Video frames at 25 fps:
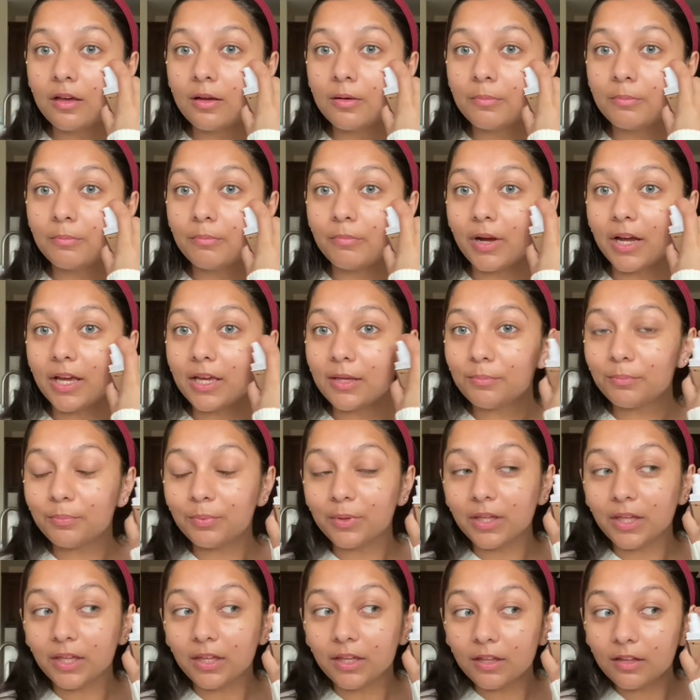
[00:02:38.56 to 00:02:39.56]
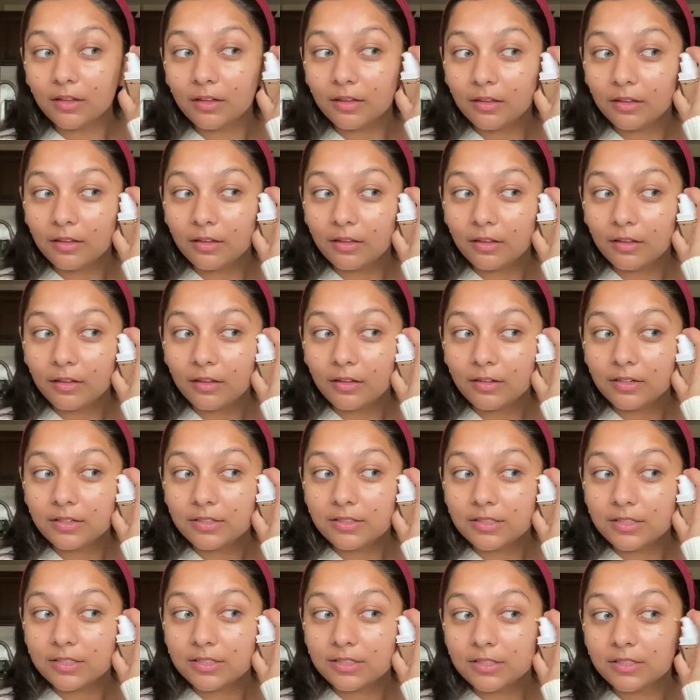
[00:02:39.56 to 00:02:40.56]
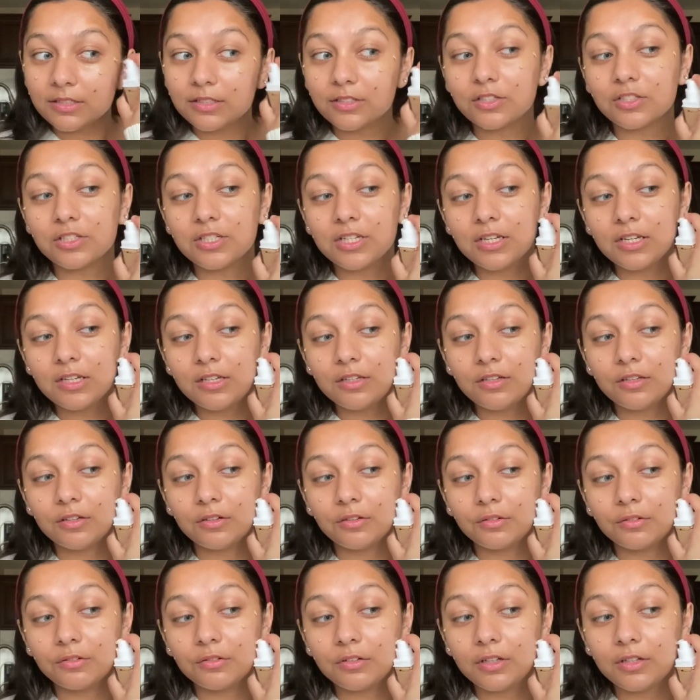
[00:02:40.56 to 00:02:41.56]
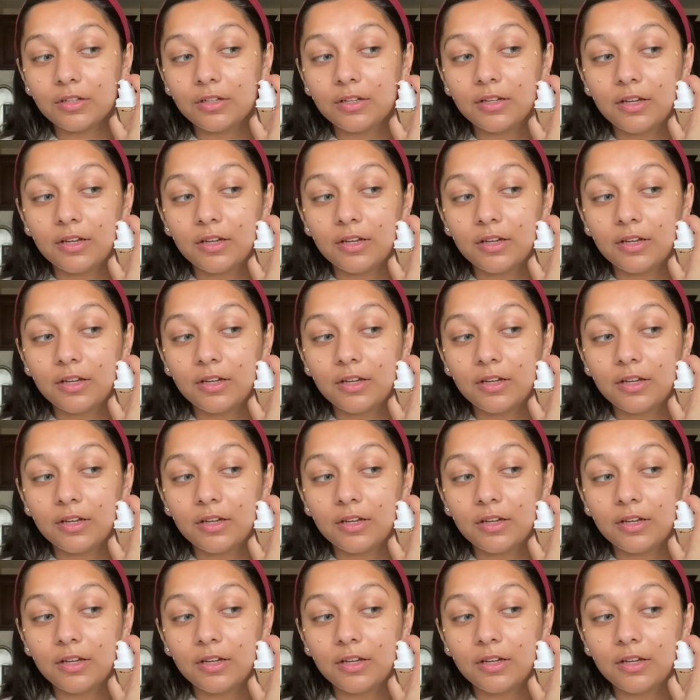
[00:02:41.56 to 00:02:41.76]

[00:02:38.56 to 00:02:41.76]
might be discontinued